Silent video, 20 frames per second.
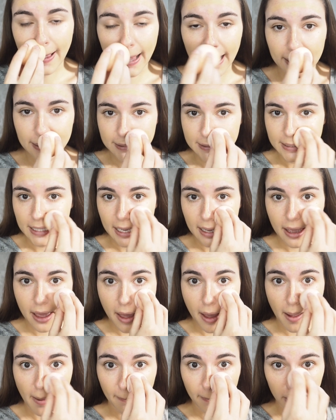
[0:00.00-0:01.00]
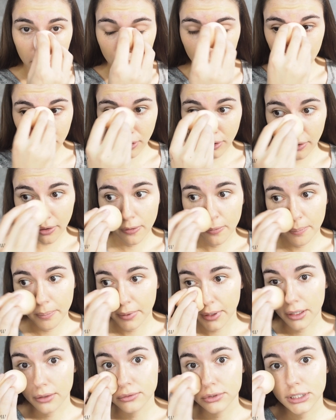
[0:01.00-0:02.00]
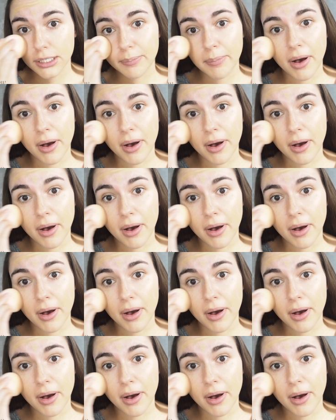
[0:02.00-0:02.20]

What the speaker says: it's the New Beauty